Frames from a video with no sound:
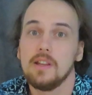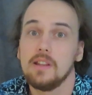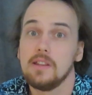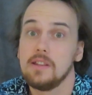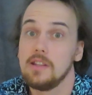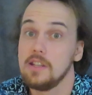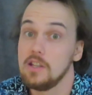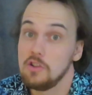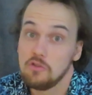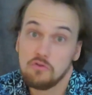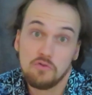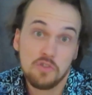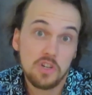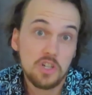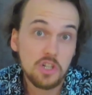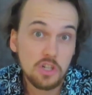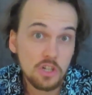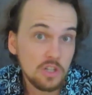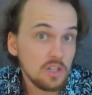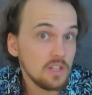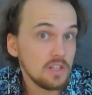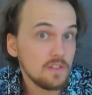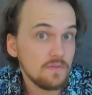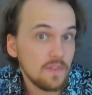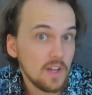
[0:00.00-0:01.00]
The
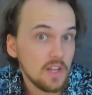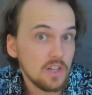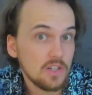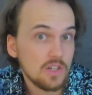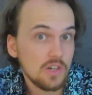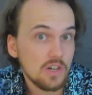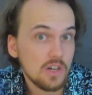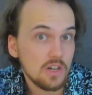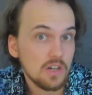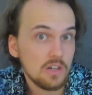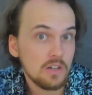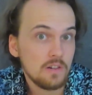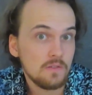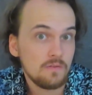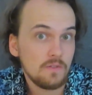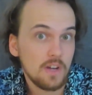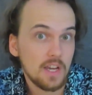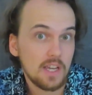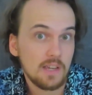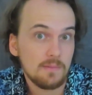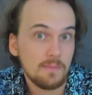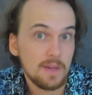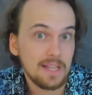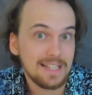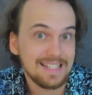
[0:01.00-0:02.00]
original adventure
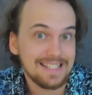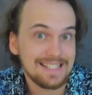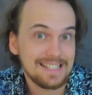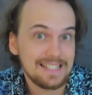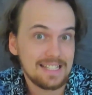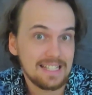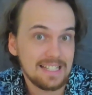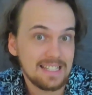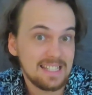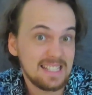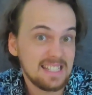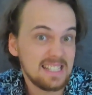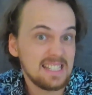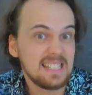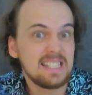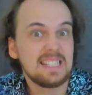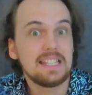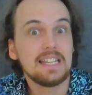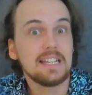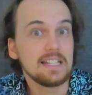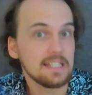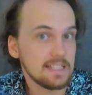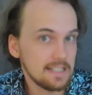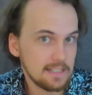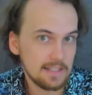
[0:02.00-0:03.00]
recommends
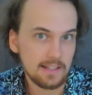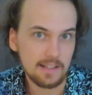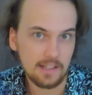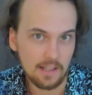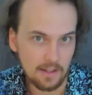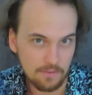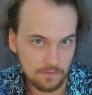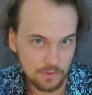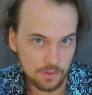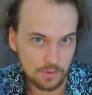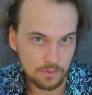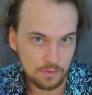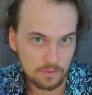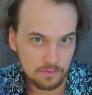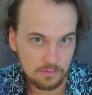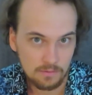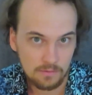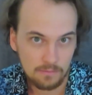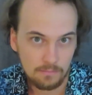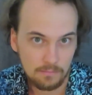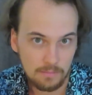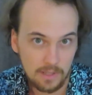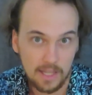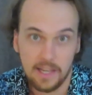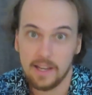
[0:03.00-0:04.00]
6th level
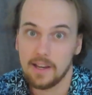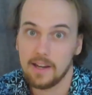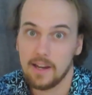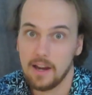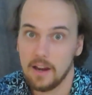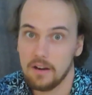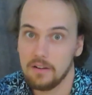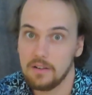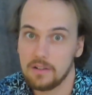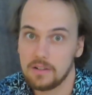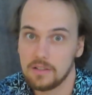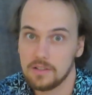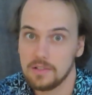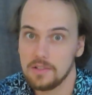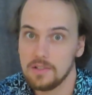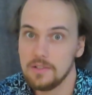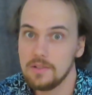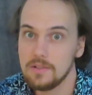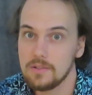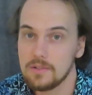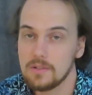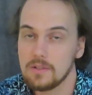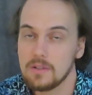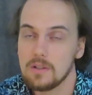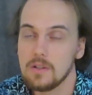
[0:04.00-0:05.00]
player
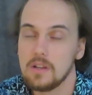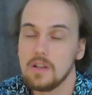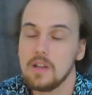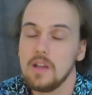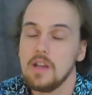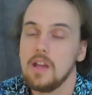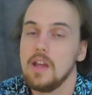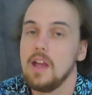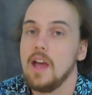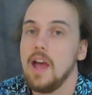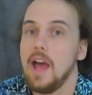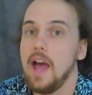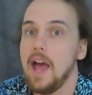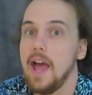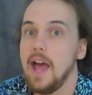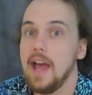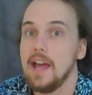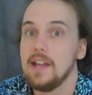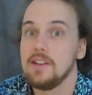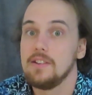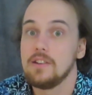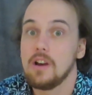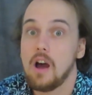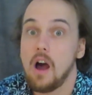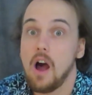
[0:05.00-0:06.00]
characters,
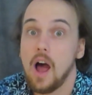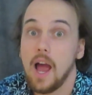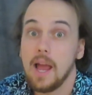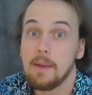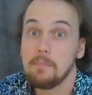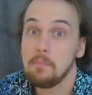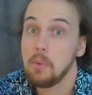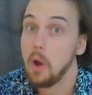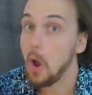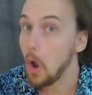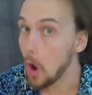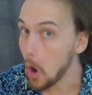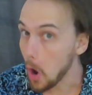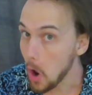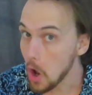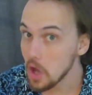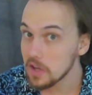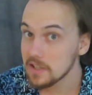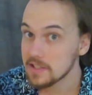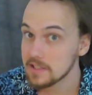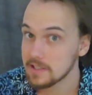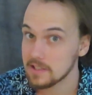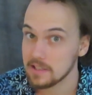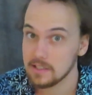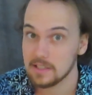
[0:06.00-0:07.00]
and I
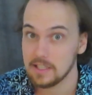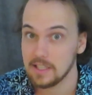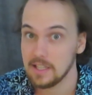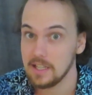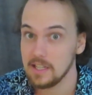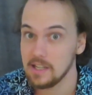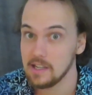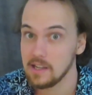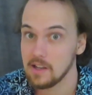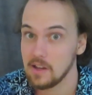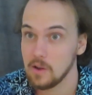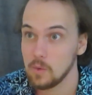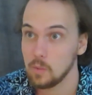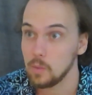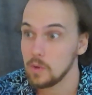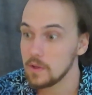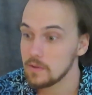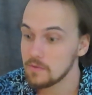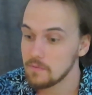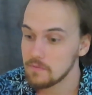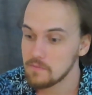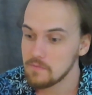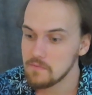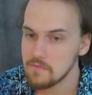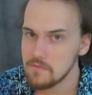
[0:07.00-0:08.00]
personally, with
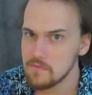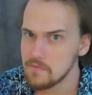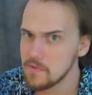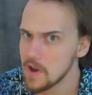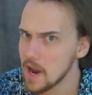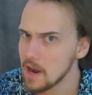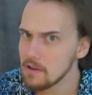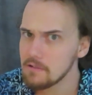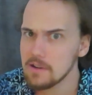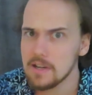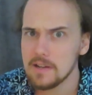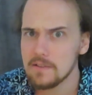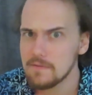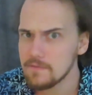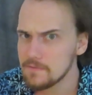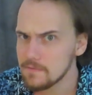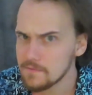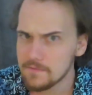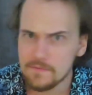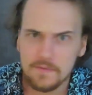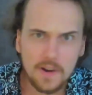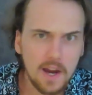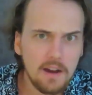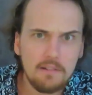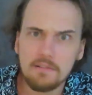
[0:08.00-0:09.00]

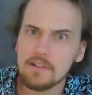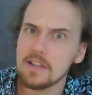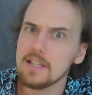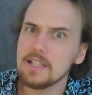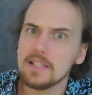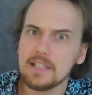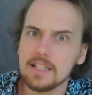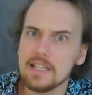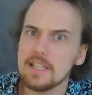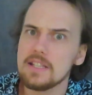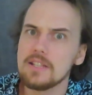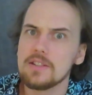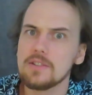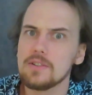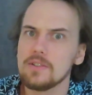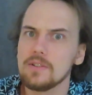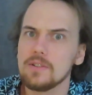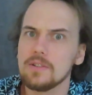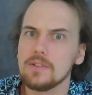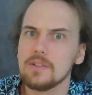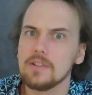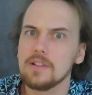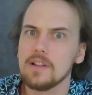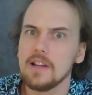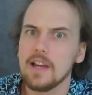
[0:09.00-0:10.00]
very
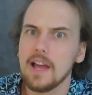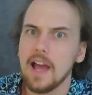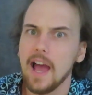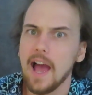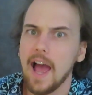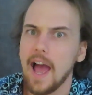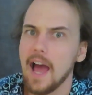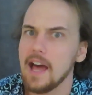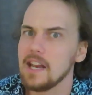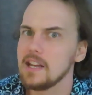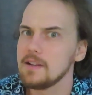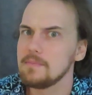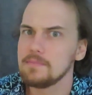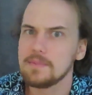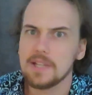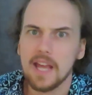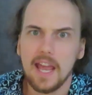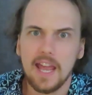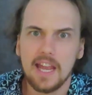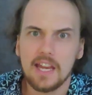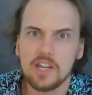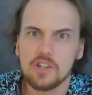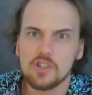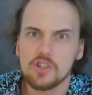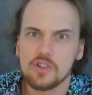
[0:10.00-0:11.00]
little
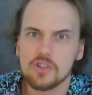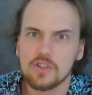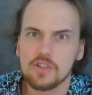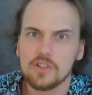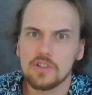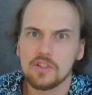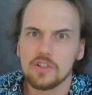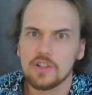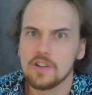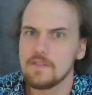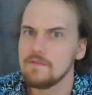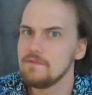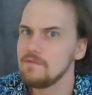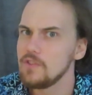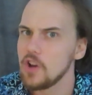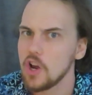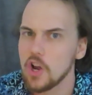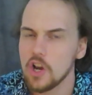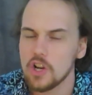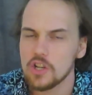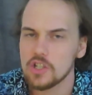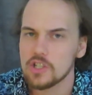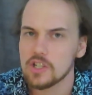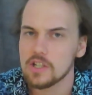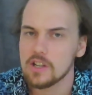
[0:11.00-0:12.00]
adaptation,
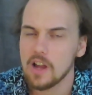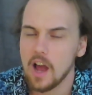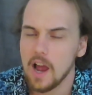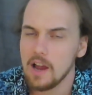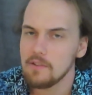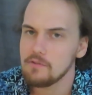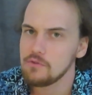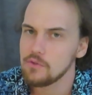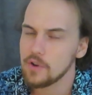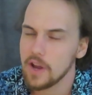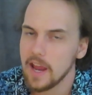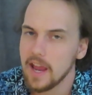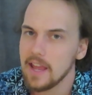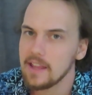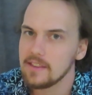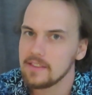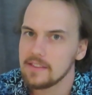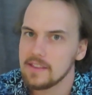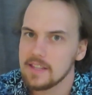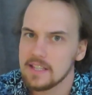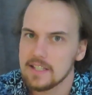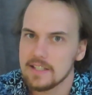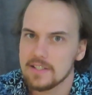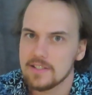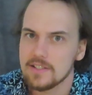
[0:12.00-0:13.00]
conversion, I
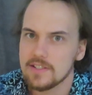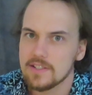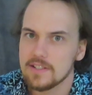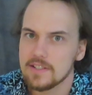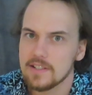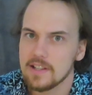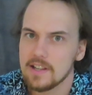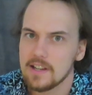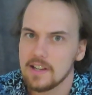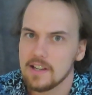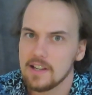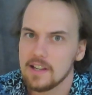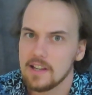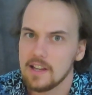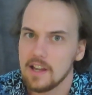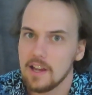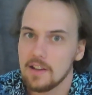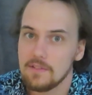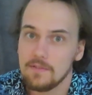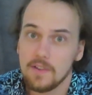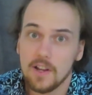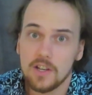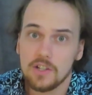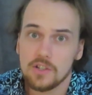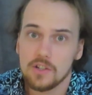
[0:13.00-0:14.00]
ran this
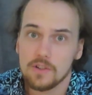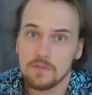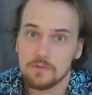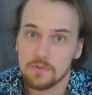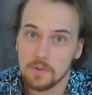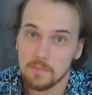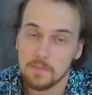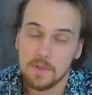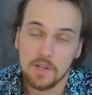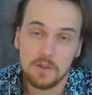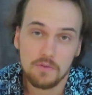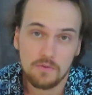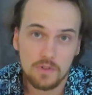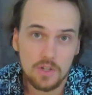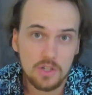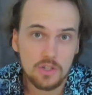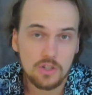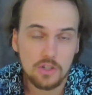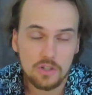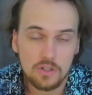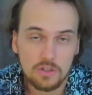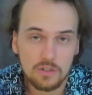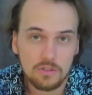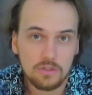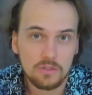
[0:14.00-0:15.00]
adventure from the
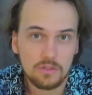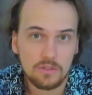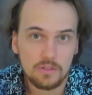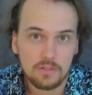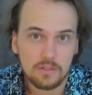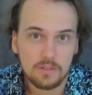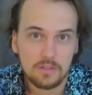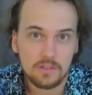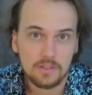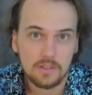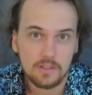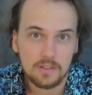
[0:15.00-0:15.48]
original